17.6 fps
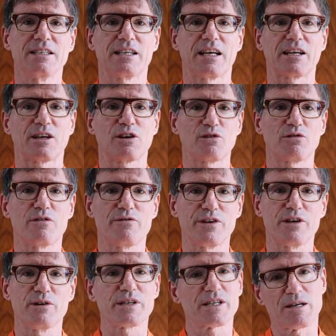Then I'm gonna
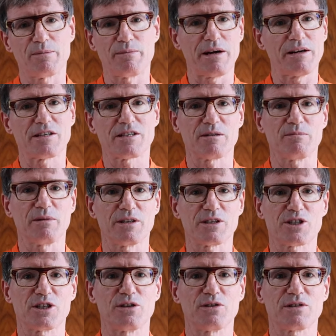review it, compare it to some
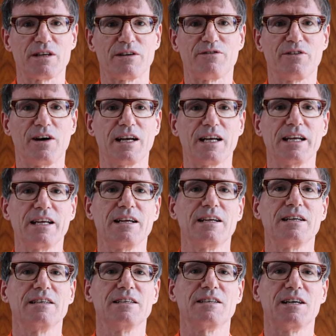other shoes, and
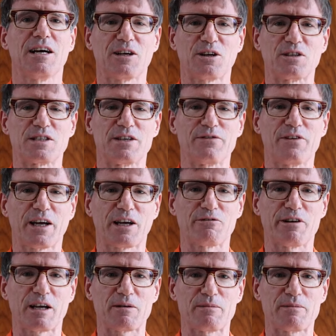finally, I'm gonna see if I can